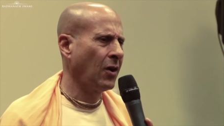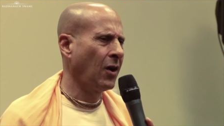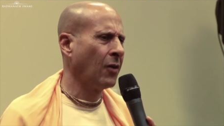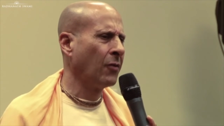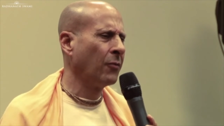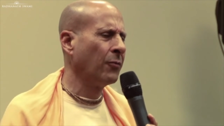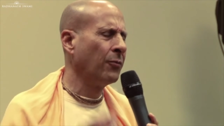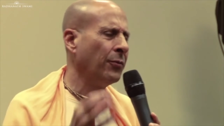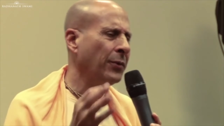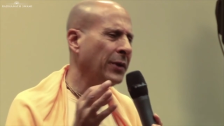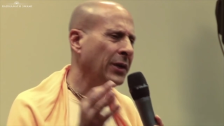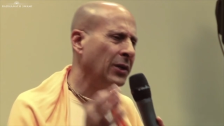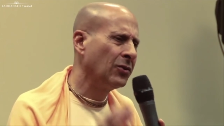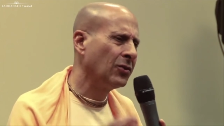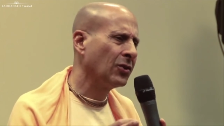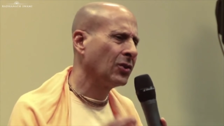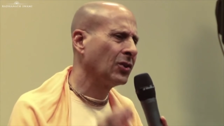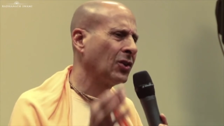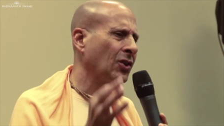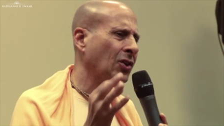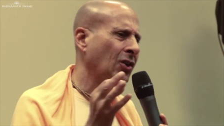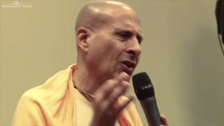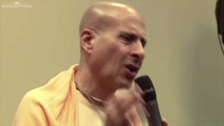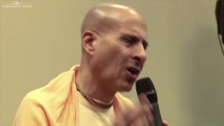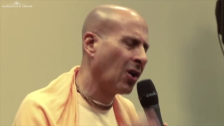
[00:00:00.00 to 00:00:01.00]
A real
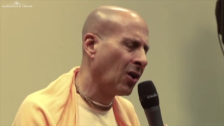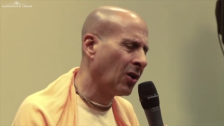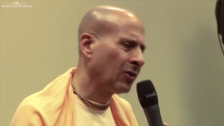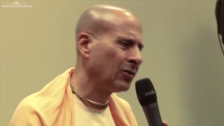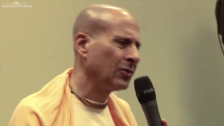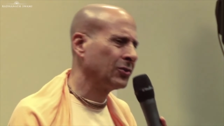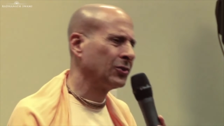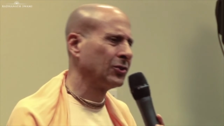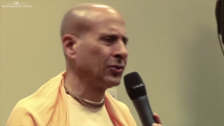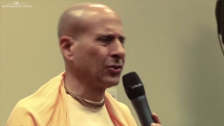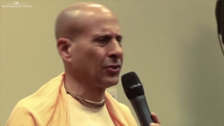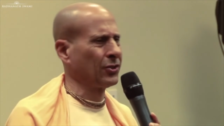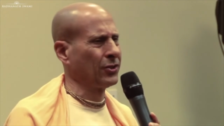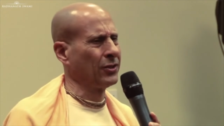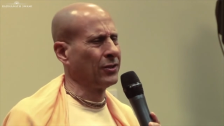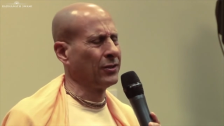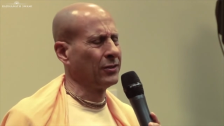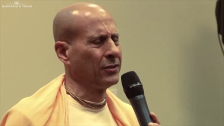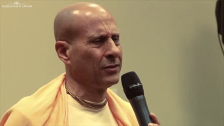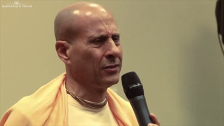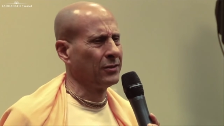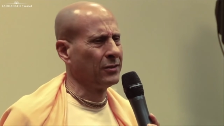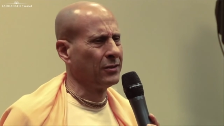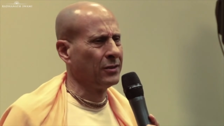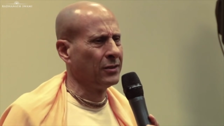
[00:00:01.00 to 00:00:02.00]
culture
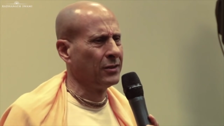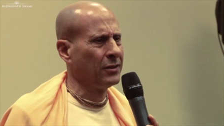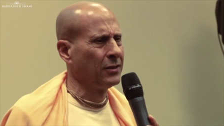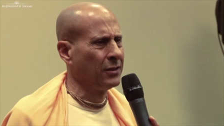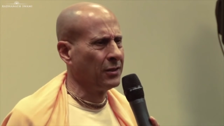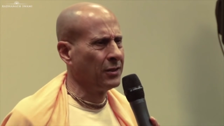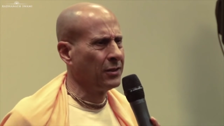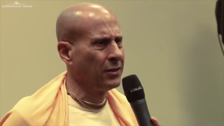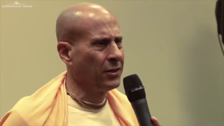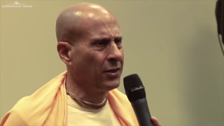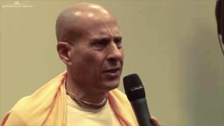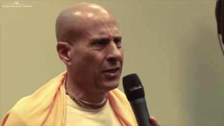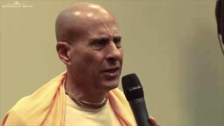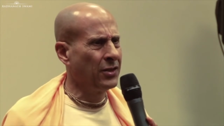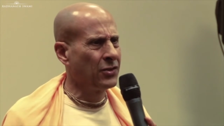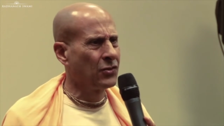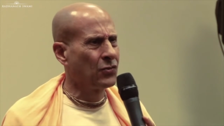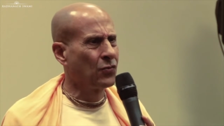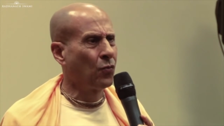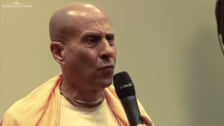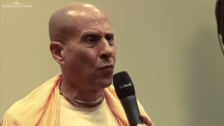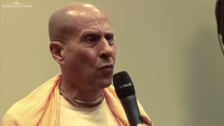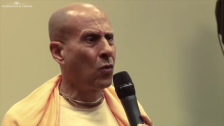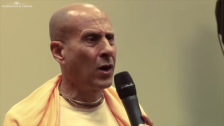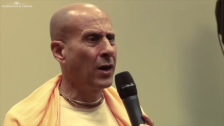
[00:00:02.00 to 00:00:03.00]

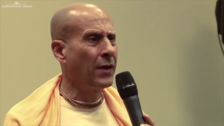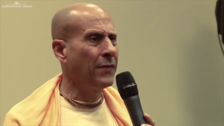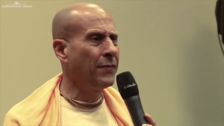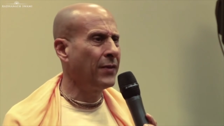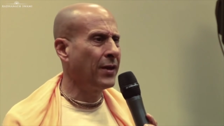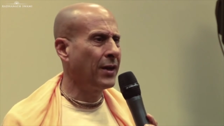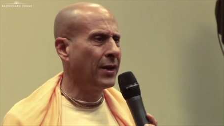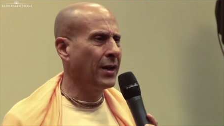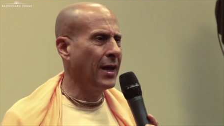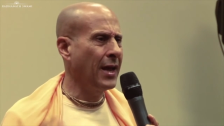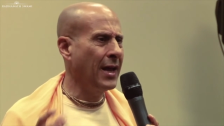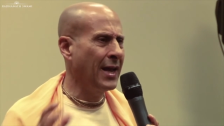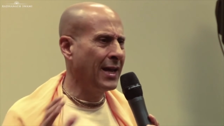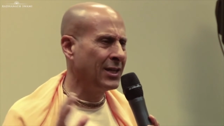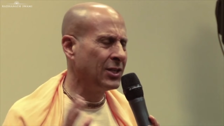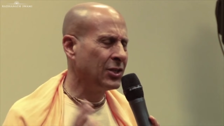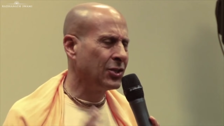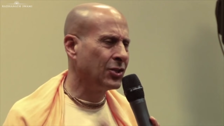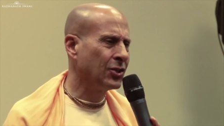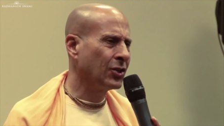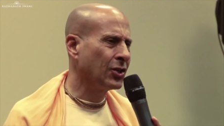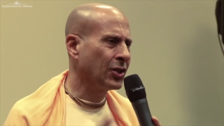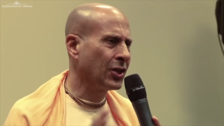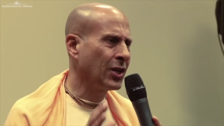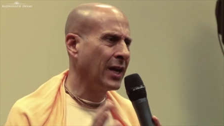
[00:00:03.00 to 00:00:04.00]
is one that
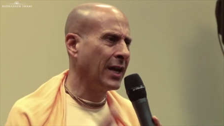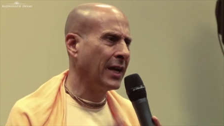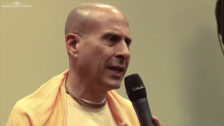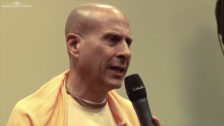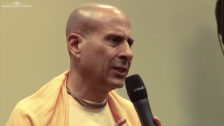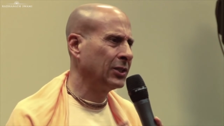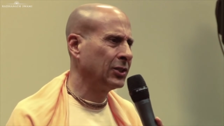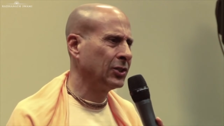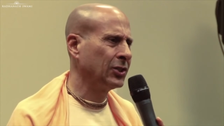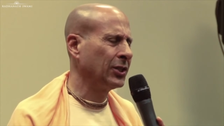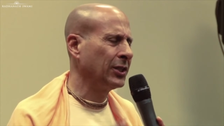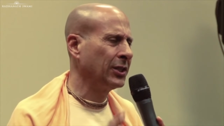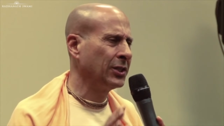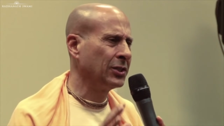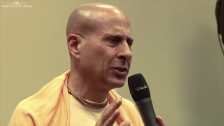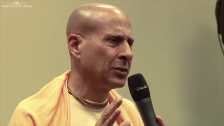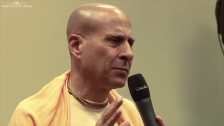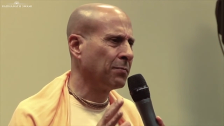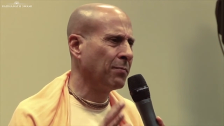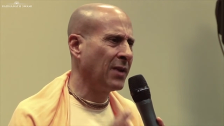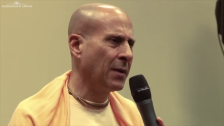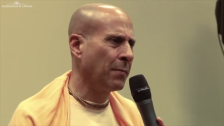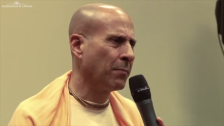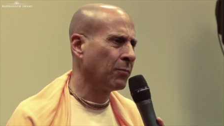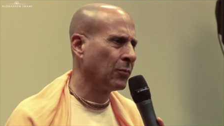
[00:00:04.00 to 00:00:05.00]
educates
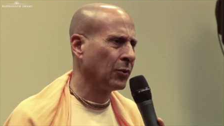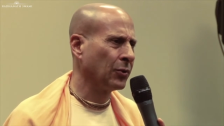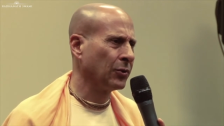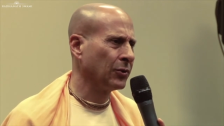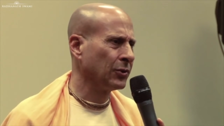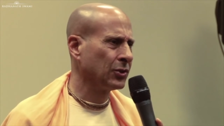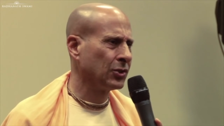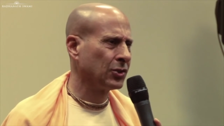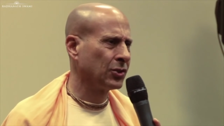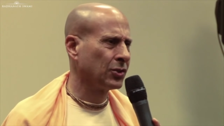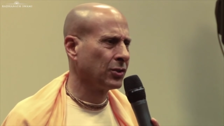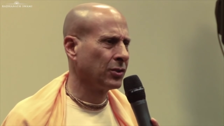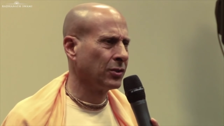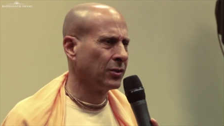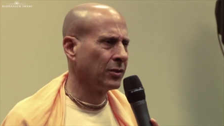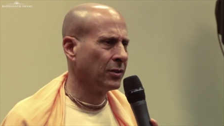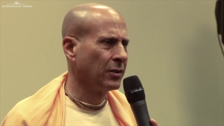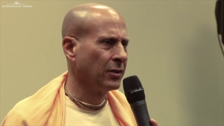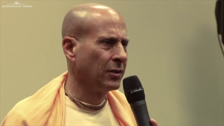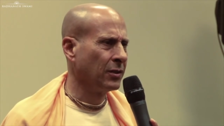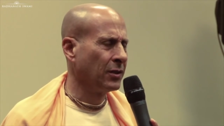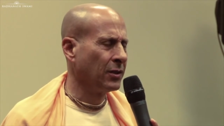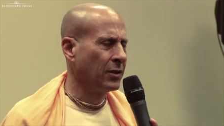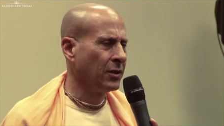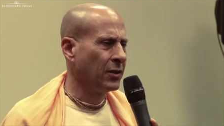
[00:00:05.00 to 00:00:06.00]
its members
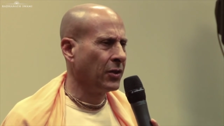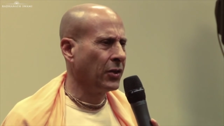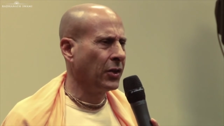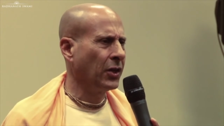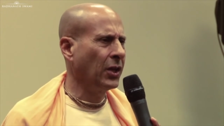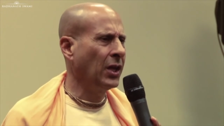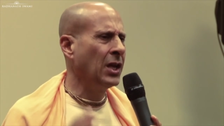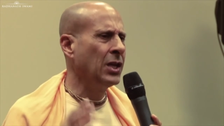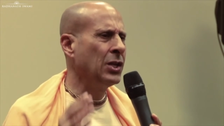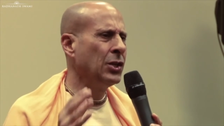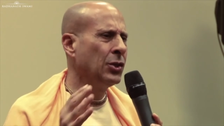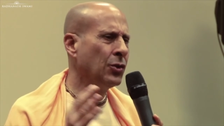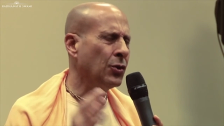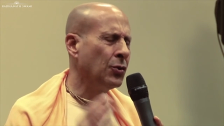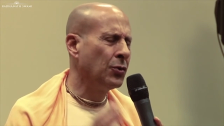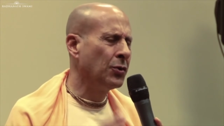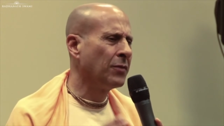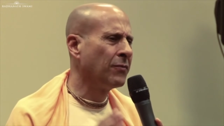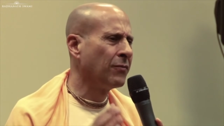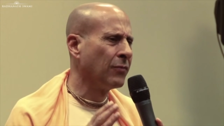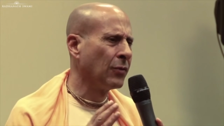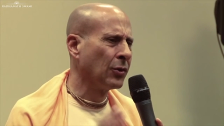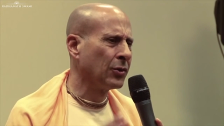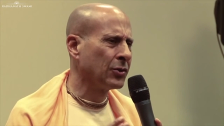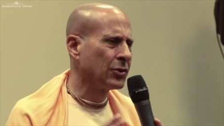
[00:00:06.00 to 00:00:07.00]
in
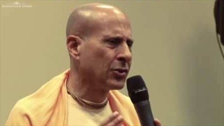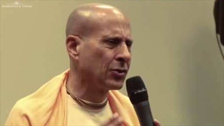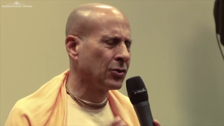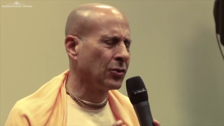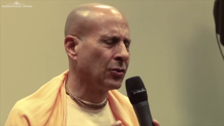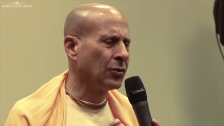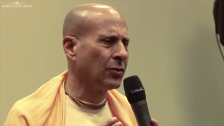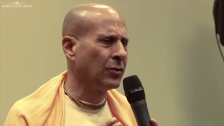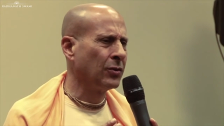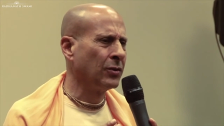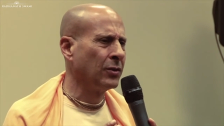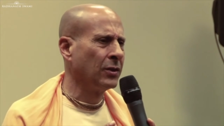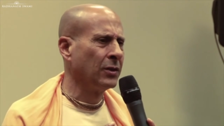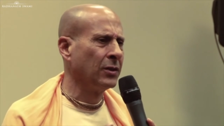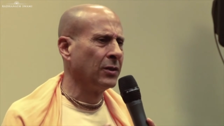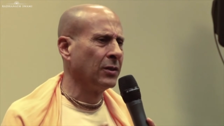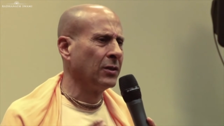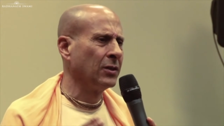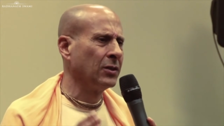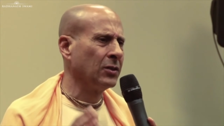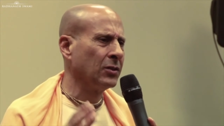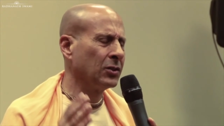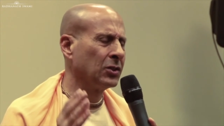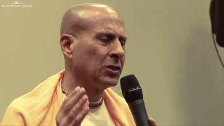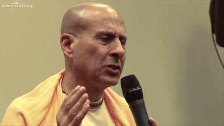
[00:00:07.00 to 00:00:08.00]
universal
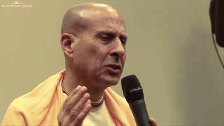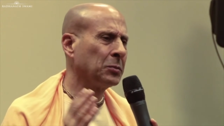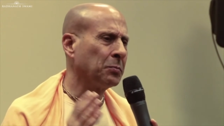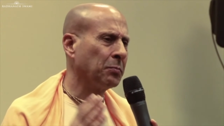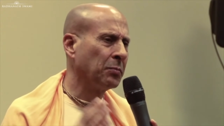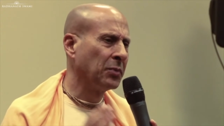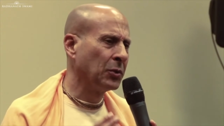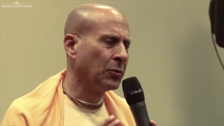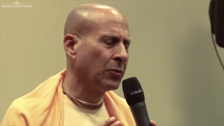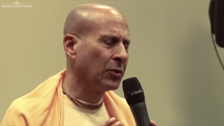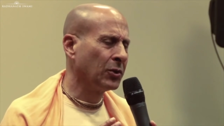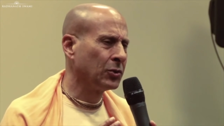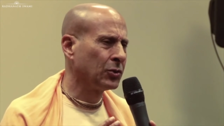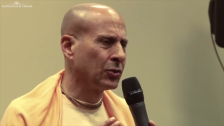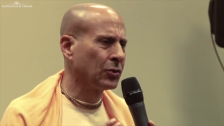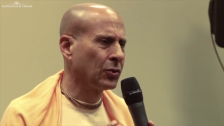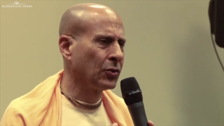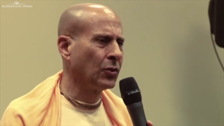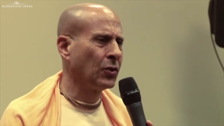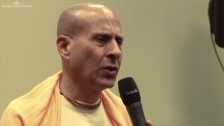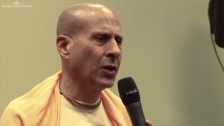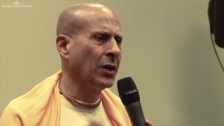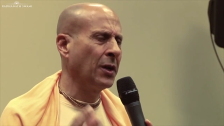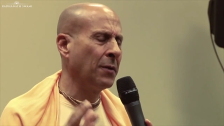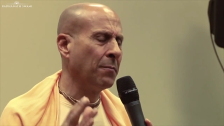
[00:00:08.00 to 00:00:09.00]

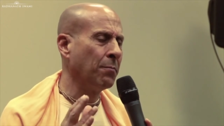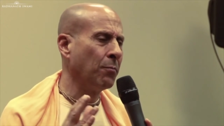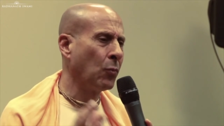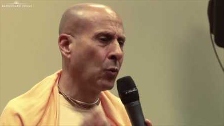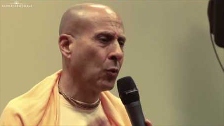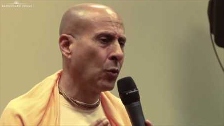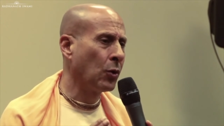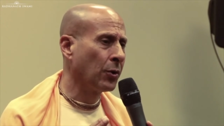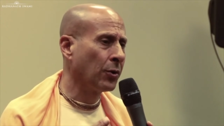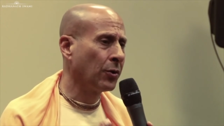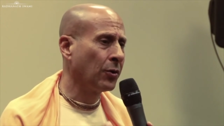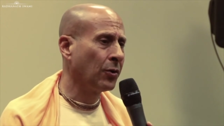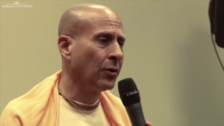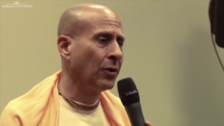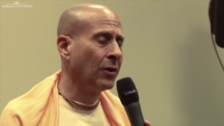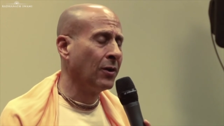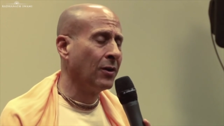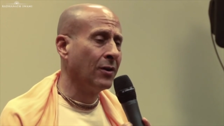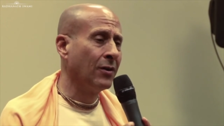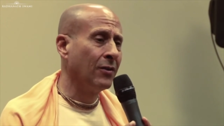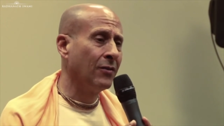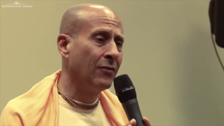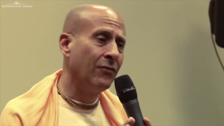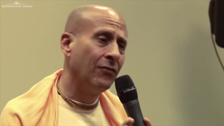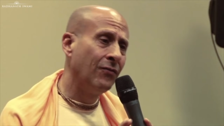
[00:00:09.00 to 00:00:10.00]
spiritual and moral
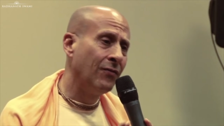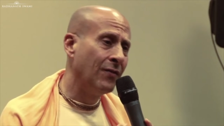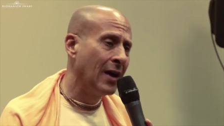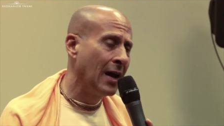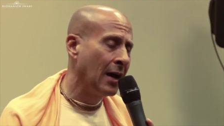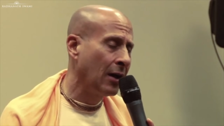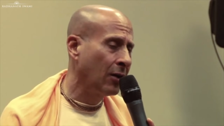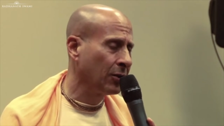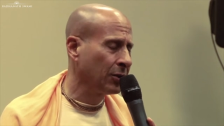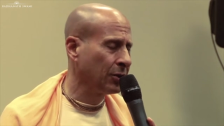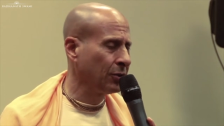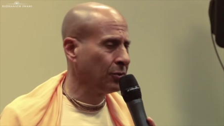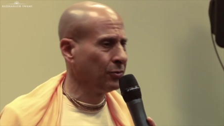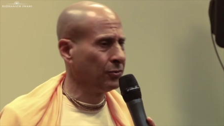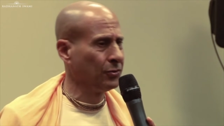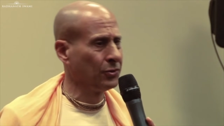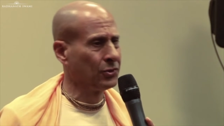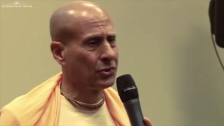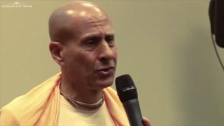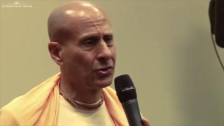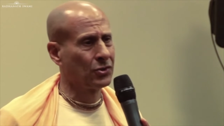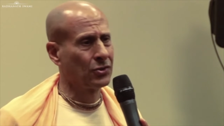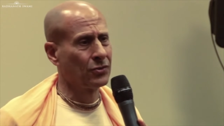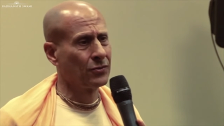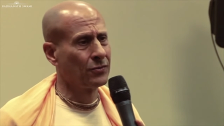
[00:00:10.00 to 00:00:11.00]

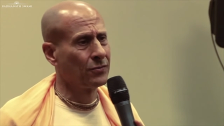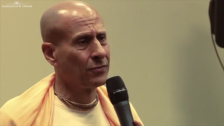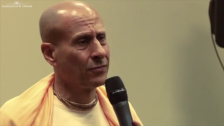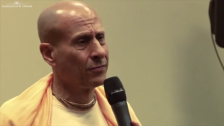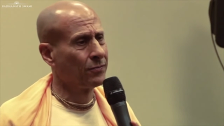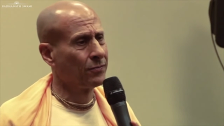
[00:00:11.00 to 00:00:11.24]
values.